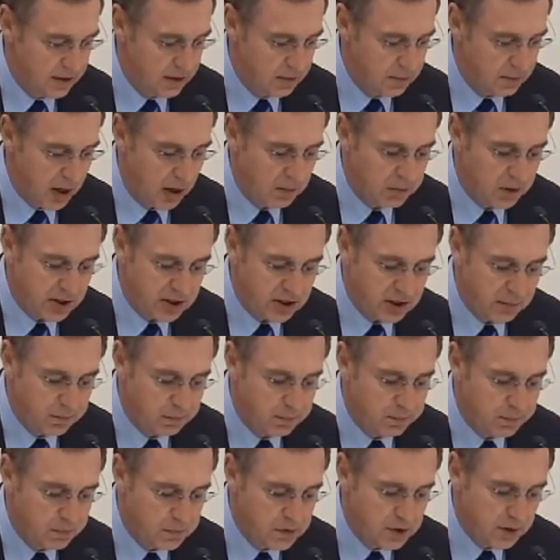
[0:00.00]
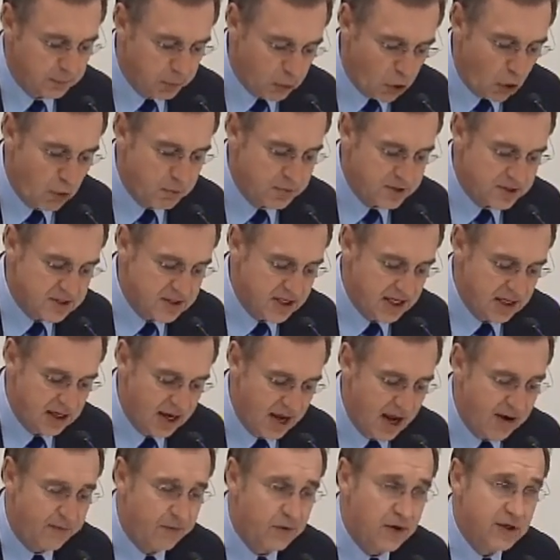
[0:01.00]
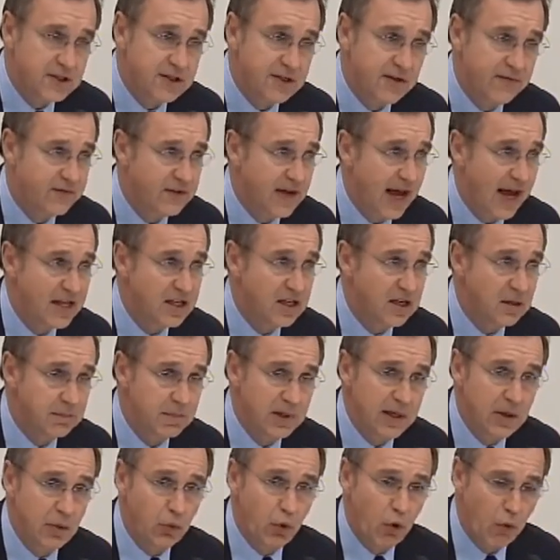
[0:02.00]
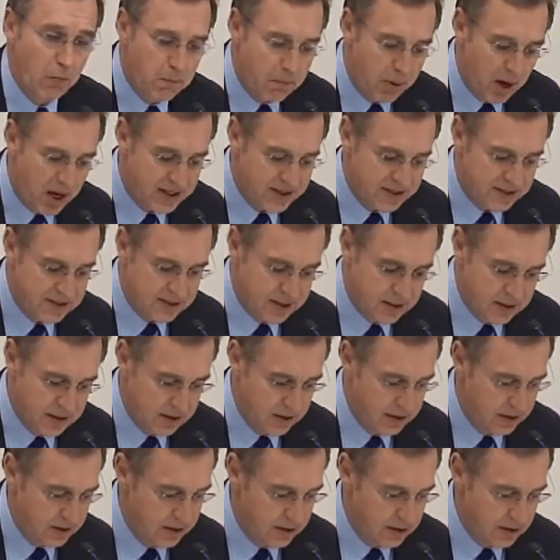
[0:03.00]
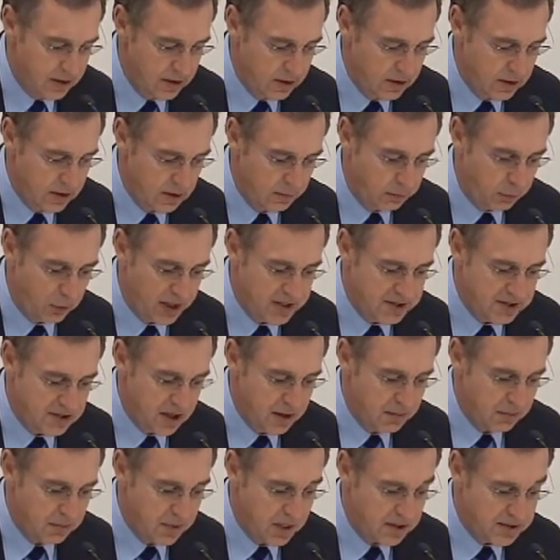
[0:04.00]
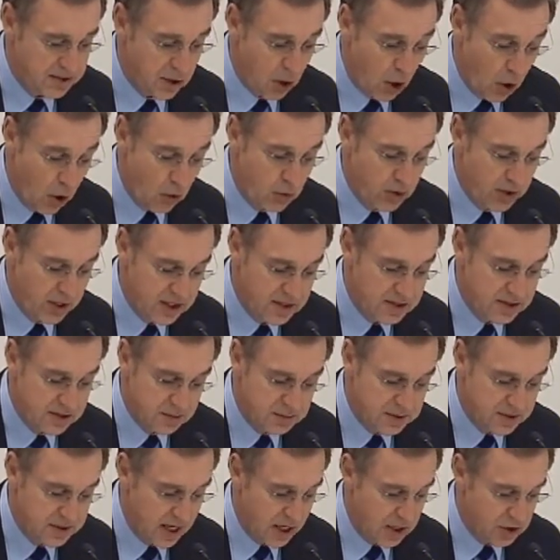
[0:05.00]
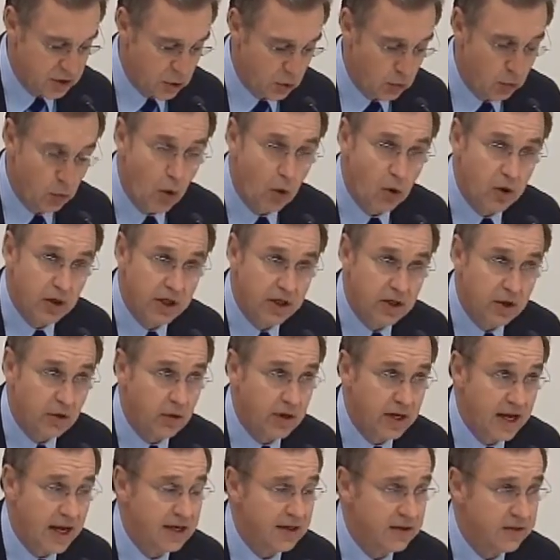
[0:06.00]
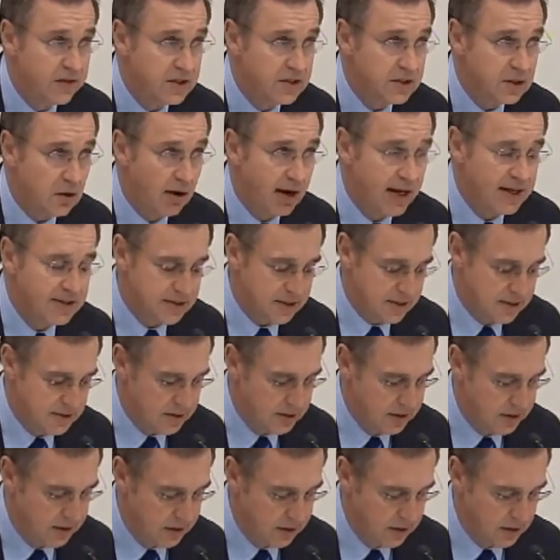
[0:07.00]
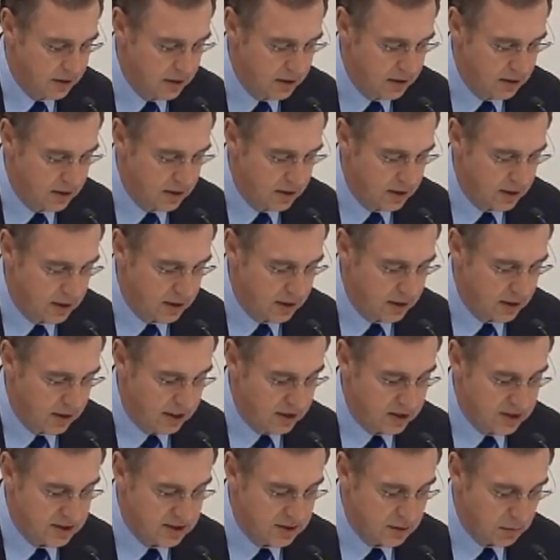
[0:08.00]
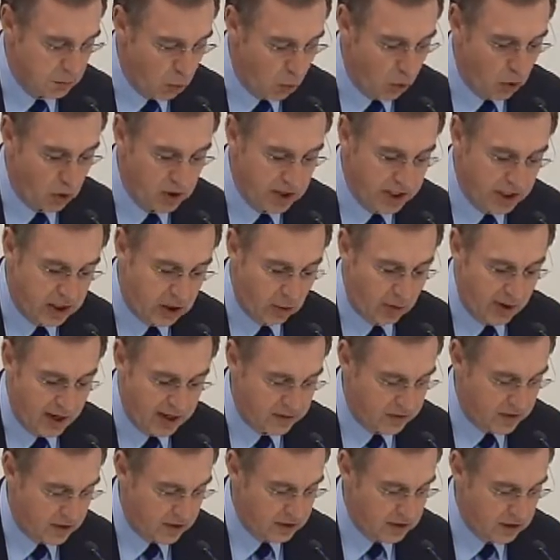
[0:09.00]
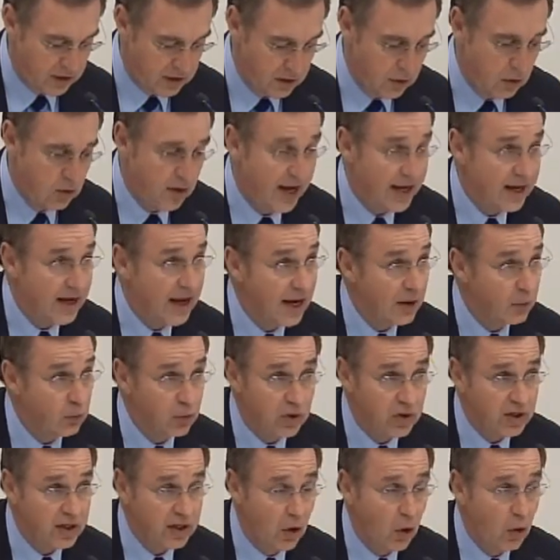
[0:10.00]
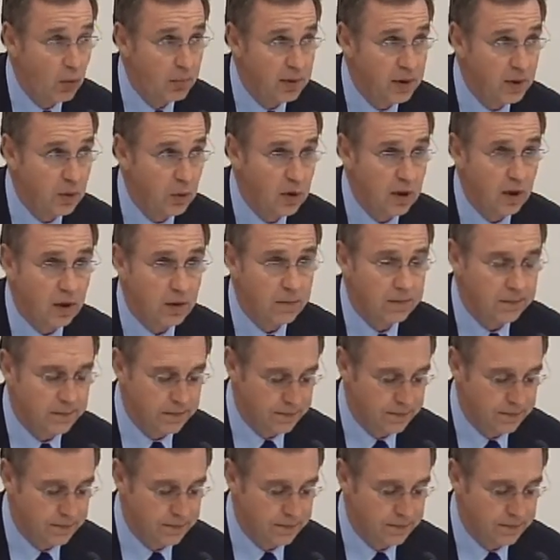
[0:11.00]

Public diplomacy efforts have got to be robust. The president must own his substantial role in creating this crisis. It is the morally correct thing to do, and I really hope he will.